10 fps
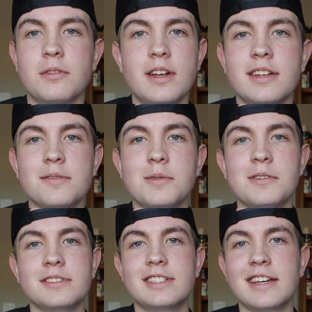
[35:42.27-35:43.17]
right.
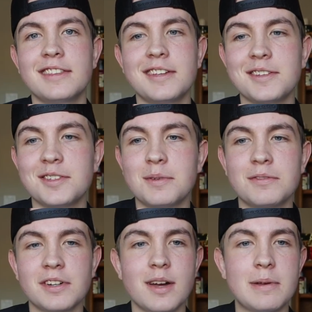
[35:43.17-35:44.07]
Well, Dan, thank you so much
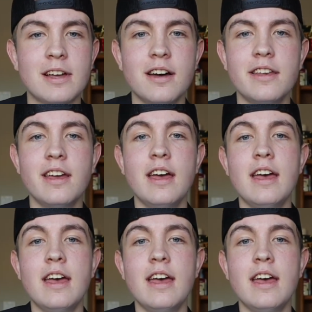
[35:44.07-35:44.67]
for coming on.